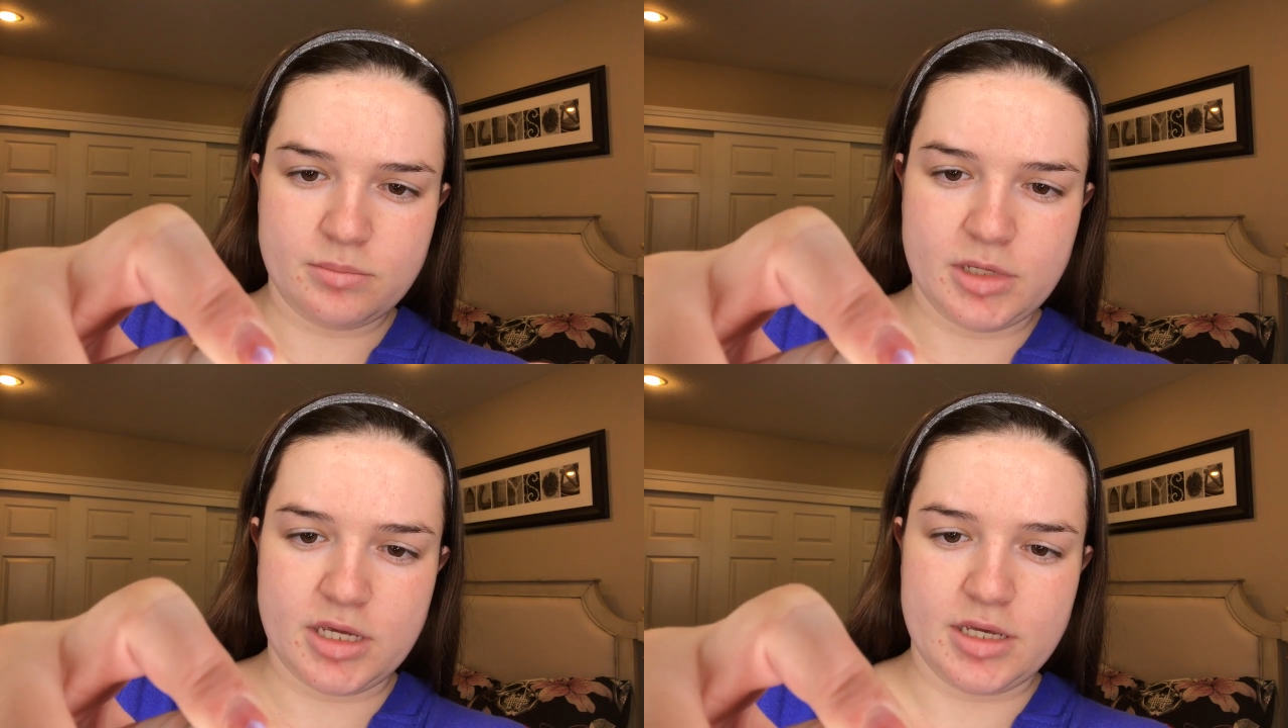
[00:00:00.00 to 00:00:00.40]

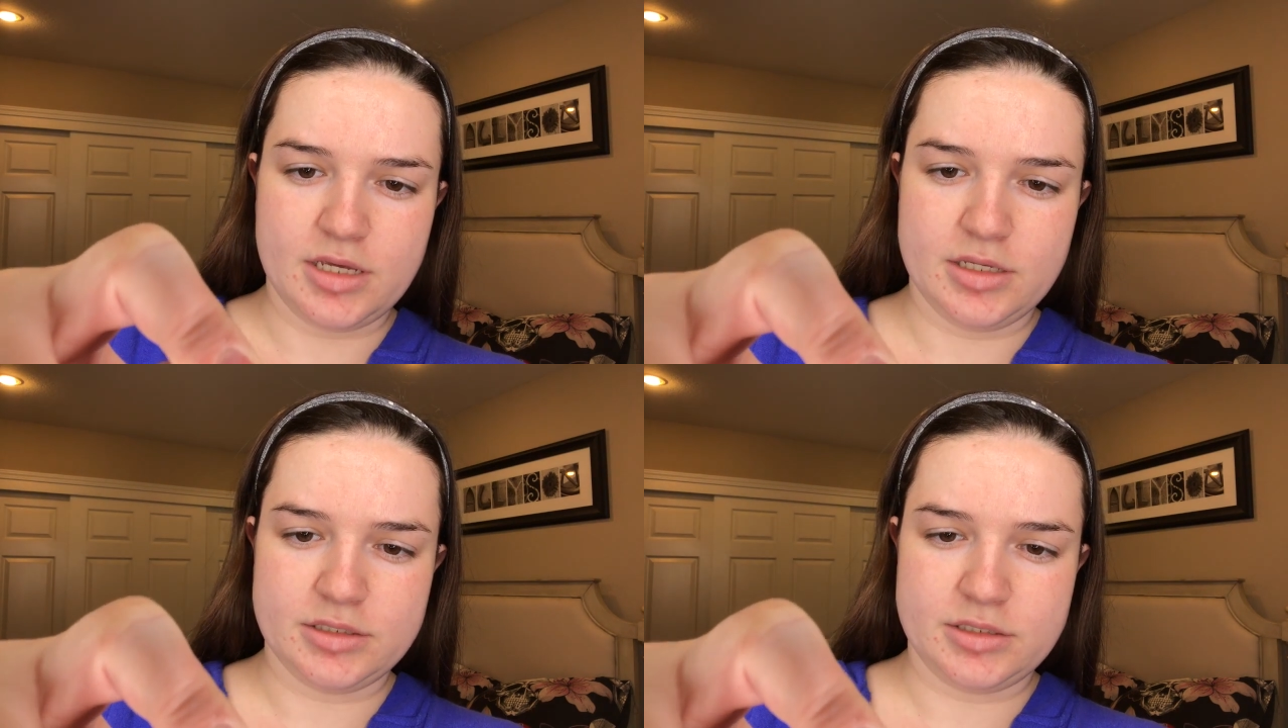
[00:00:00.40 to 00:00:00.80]

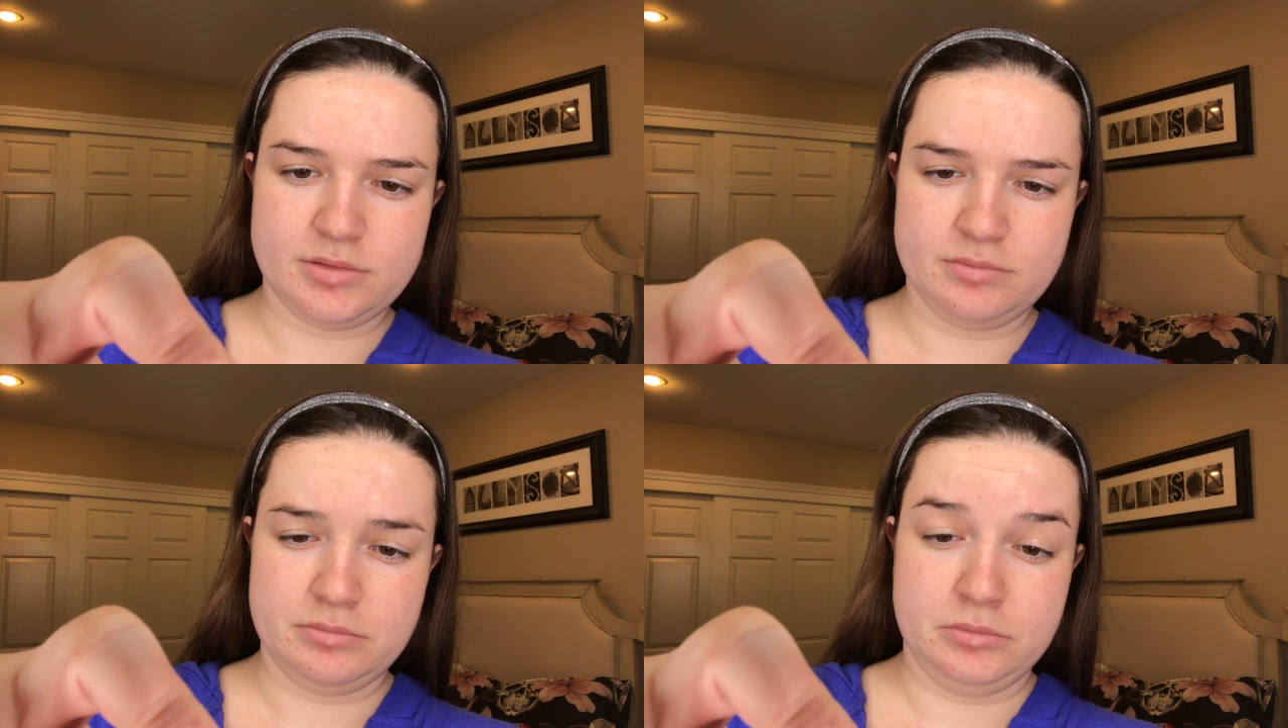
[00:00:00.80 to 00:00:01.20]

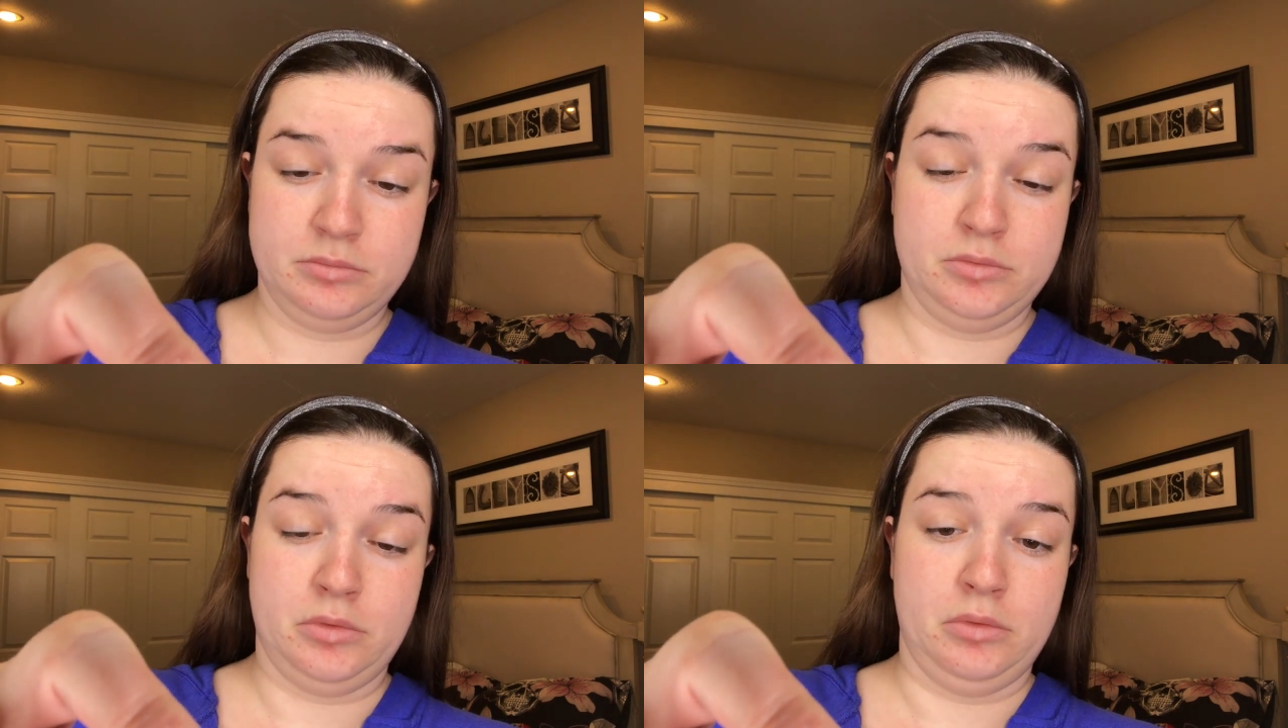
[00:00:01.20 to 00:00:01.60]

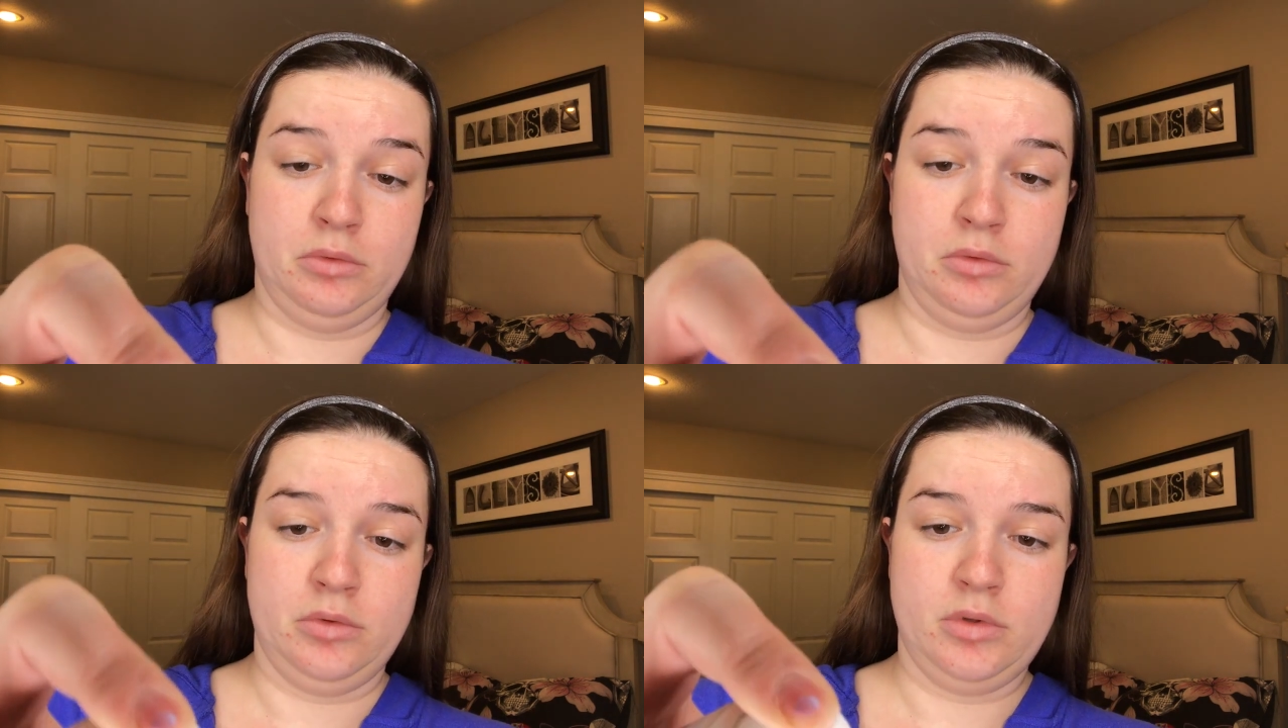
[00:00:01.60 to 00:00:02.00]
because
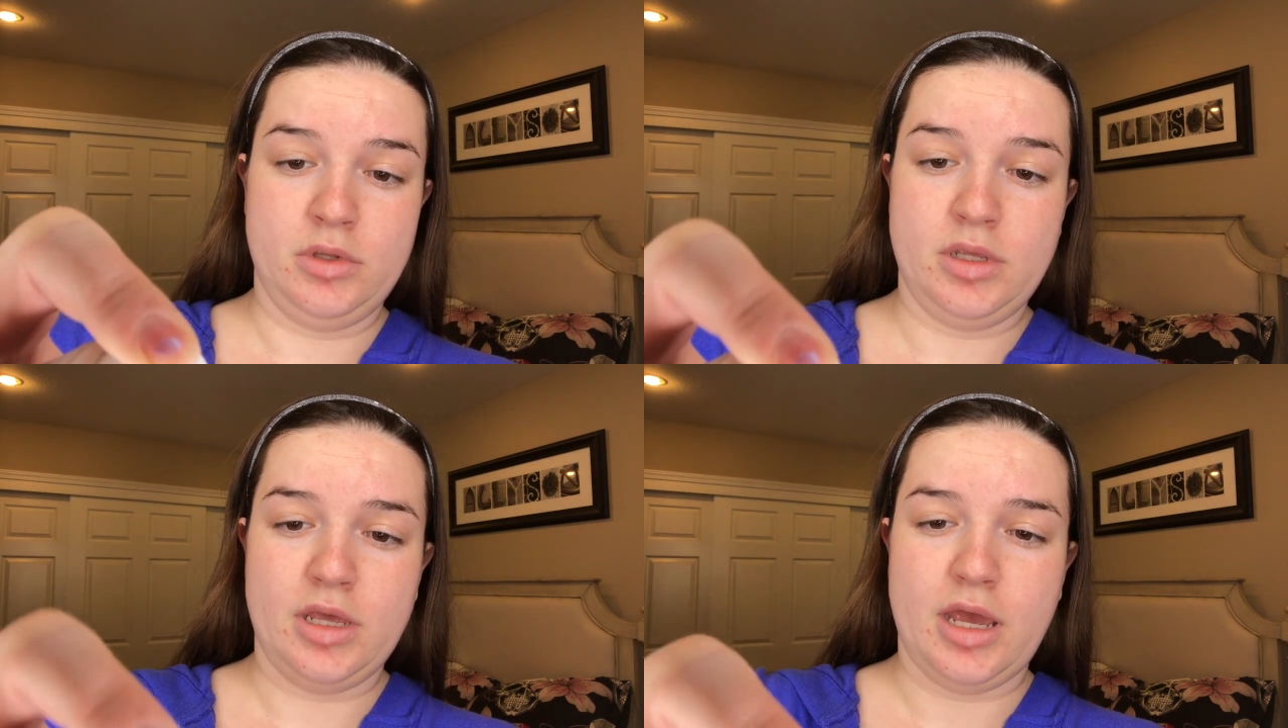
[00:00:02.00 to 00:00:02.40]

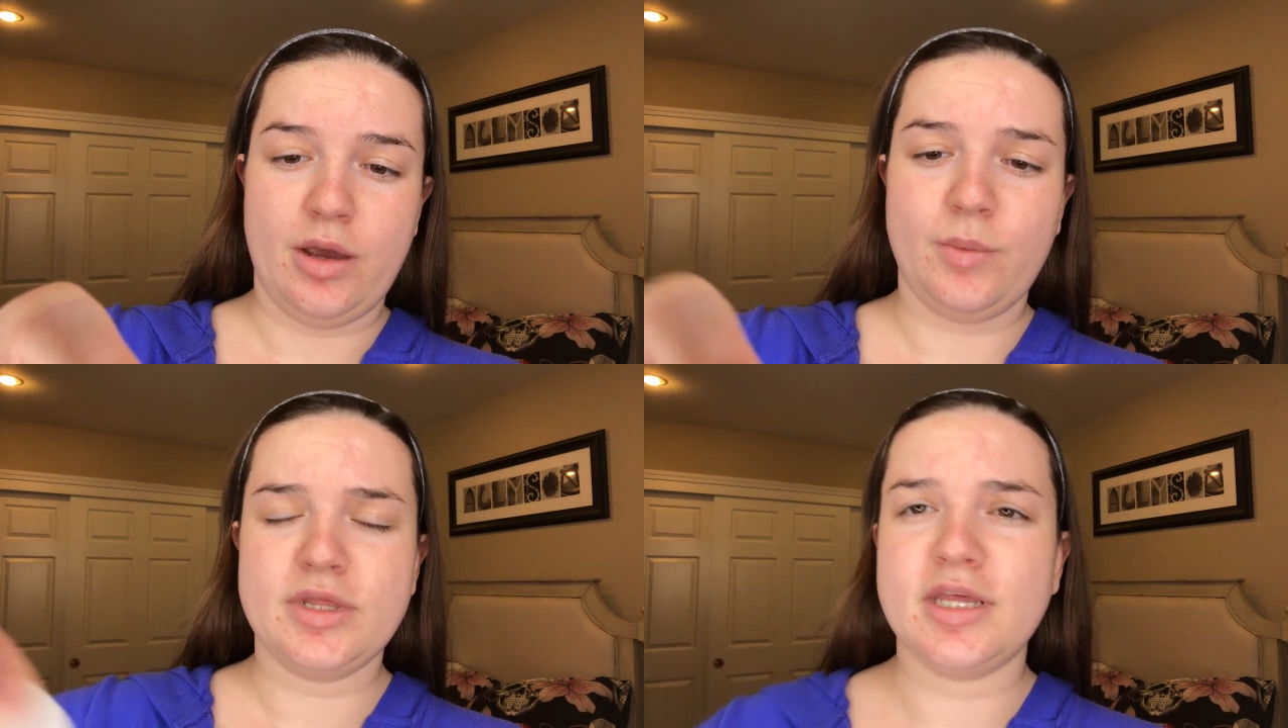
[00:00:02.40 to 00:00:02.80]

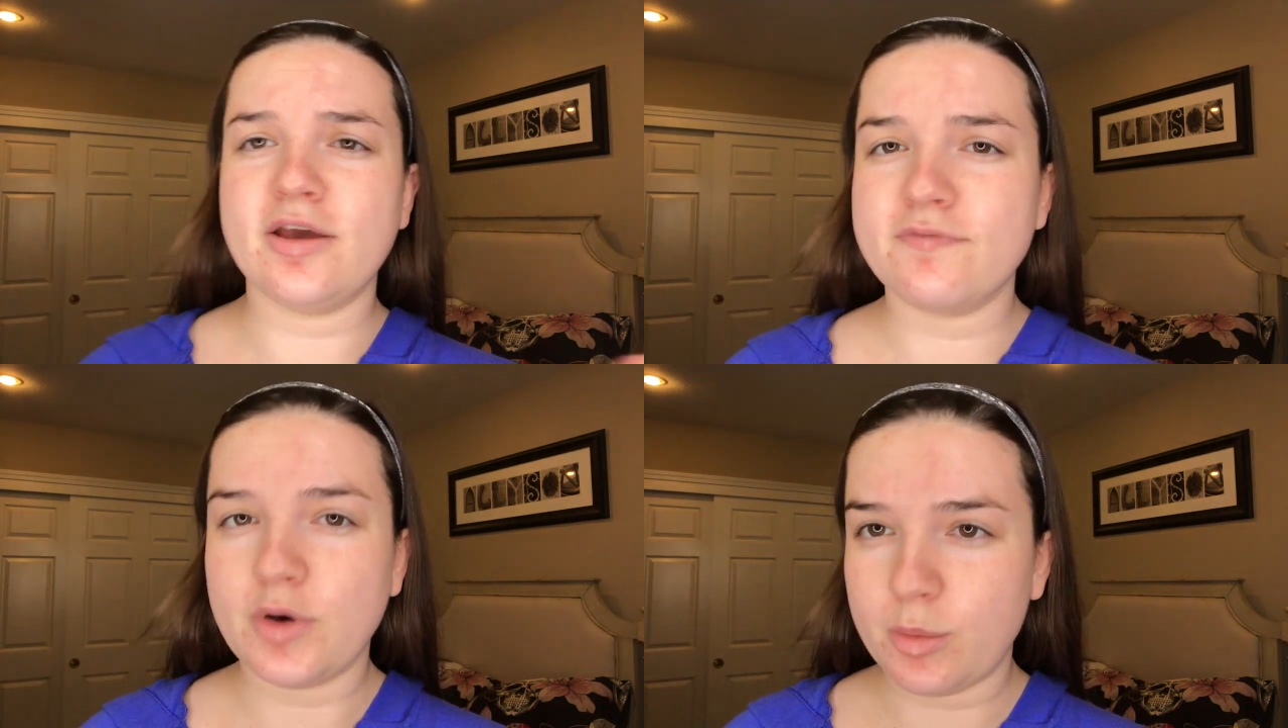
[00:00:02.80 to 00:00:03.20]
I wouldn't
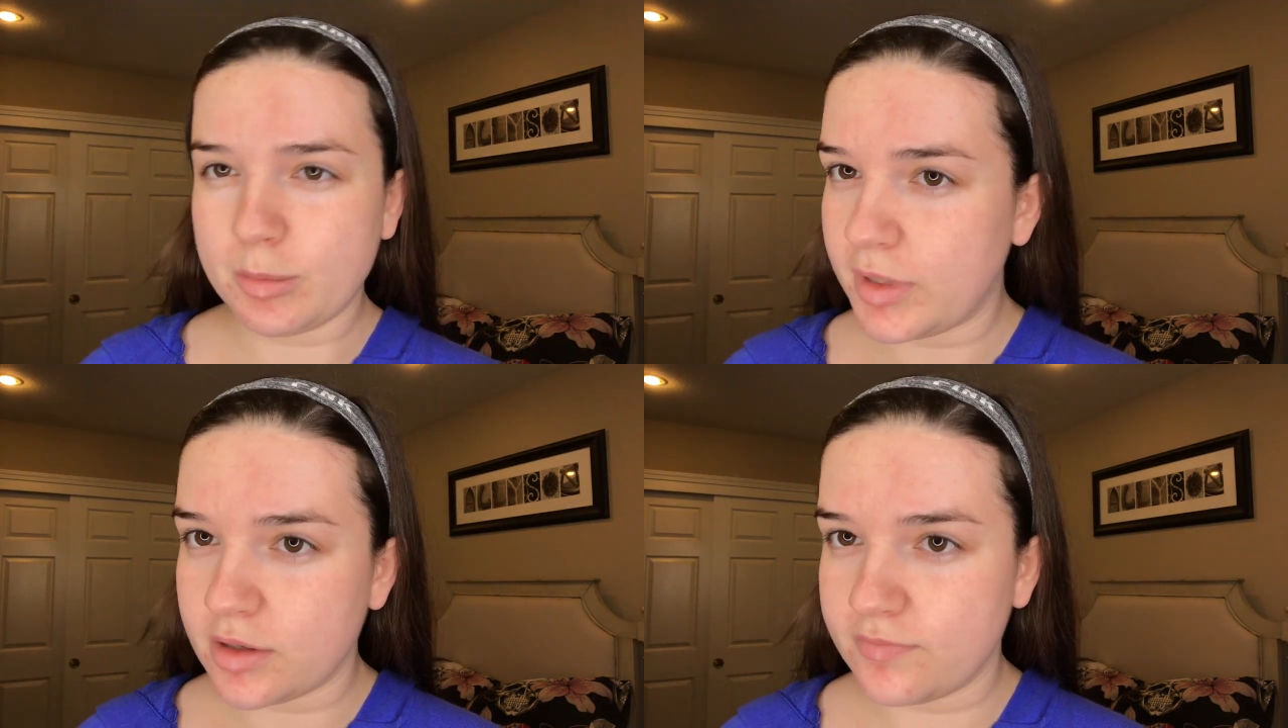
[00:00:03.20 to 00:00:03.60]
think a foam
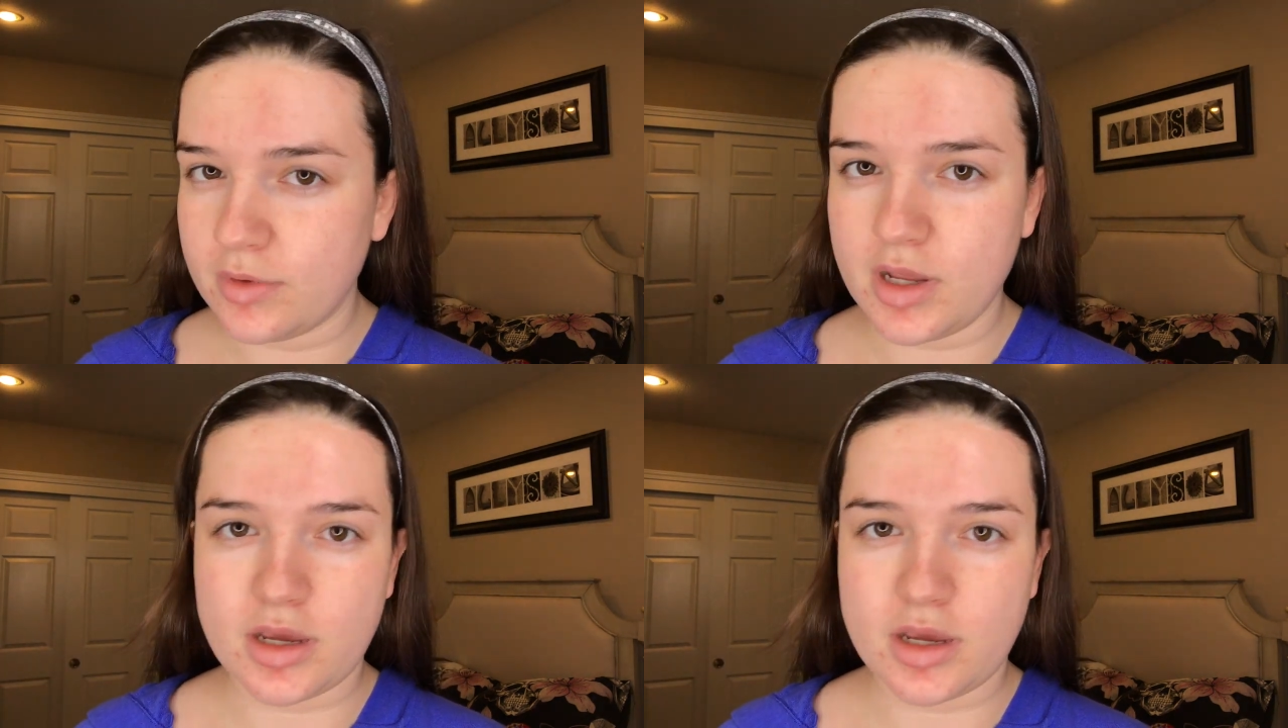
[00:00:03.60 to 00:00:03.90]
would be good